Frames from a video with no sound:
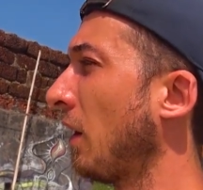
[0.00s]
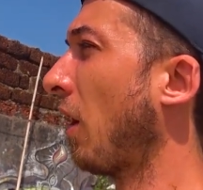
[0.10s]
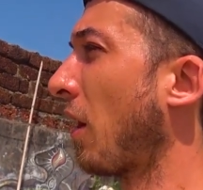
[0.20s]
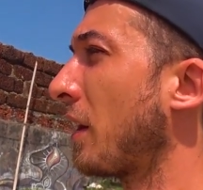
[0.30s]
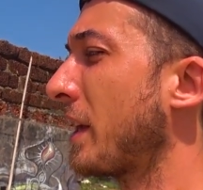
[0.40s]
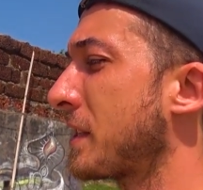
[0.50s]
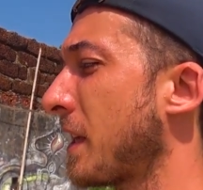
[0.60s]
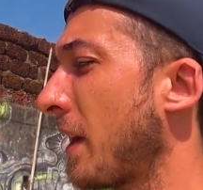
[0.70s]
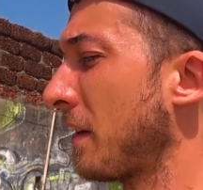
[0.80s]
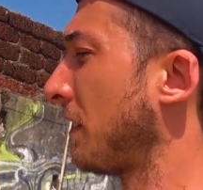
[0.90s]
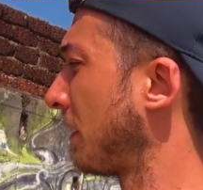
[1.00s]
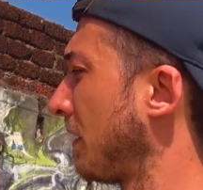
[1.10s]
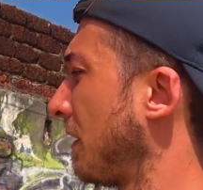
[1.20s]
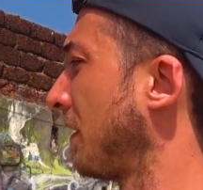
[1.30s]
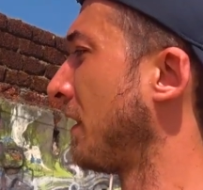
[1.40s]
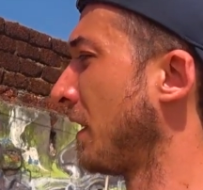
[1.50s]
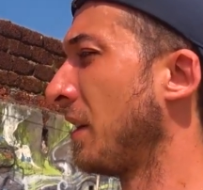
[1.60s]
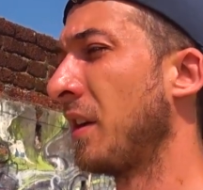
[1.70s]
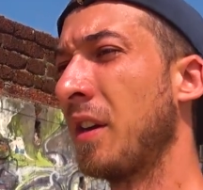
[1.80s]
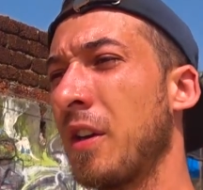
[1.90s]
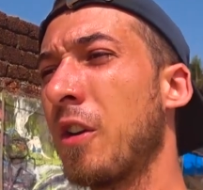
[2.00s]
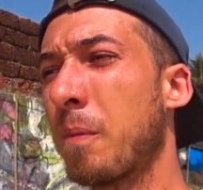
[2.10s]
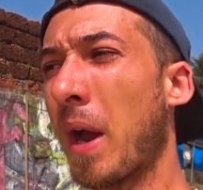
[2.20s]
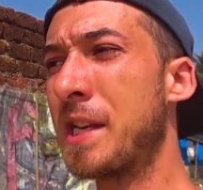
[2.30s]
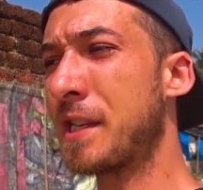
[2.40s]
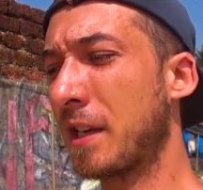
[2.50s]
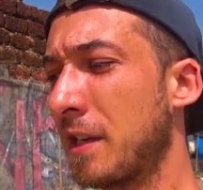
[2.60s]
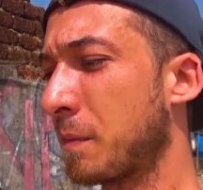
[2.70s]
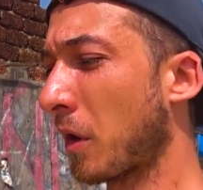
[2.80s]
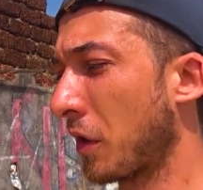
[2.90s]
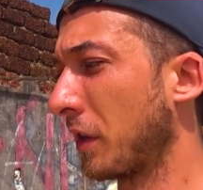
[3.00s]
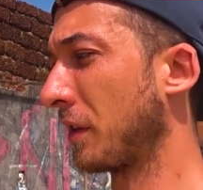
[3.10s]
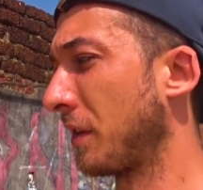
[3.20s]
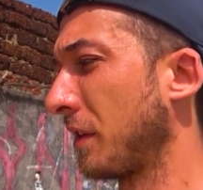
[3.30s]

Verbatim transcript: Or let's say your bicycle is broken.